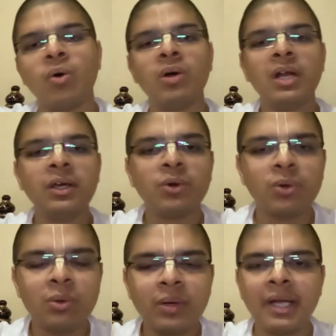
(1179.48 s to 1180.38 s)
Only
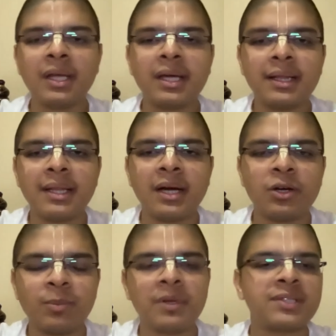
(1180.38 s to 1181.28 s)
Guru can kill
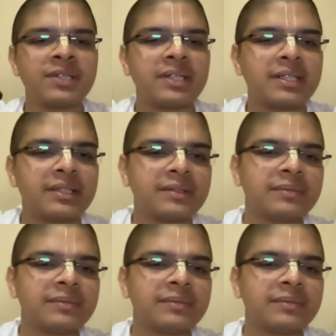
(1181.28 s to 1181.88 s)
that duplicity.